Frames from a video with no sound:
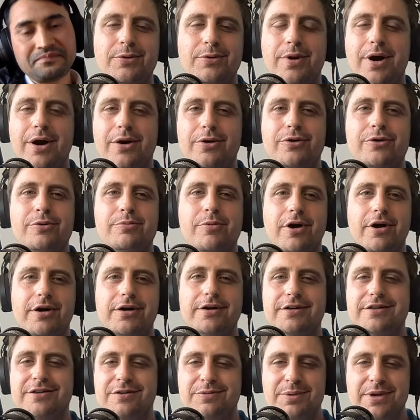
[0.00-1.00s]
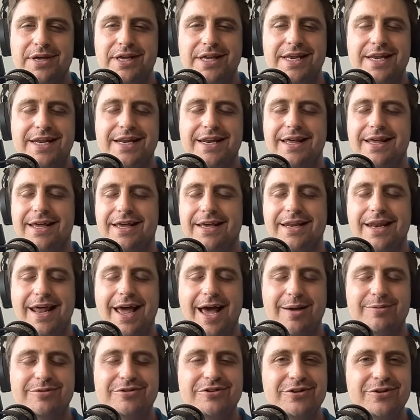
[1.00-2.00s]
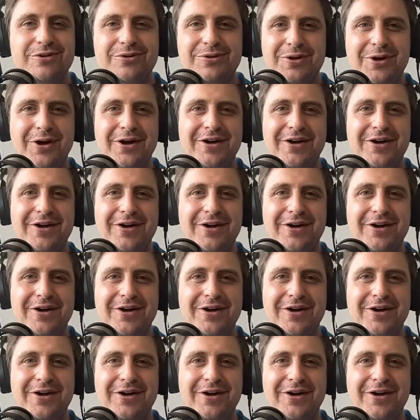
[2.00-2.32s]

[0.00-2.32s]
Wow, Kumar, it's been an absolute